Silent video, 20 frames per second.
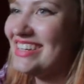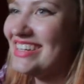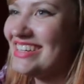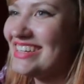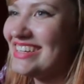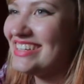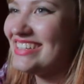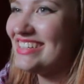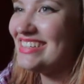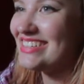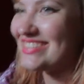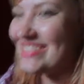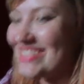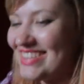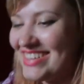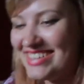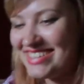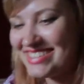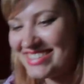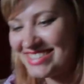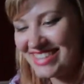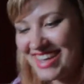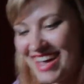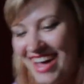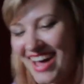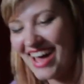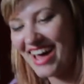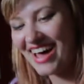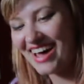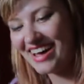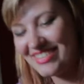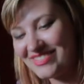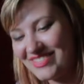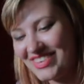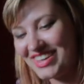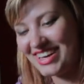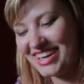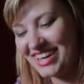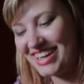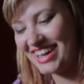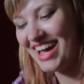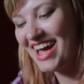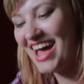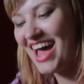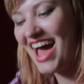he's beside me.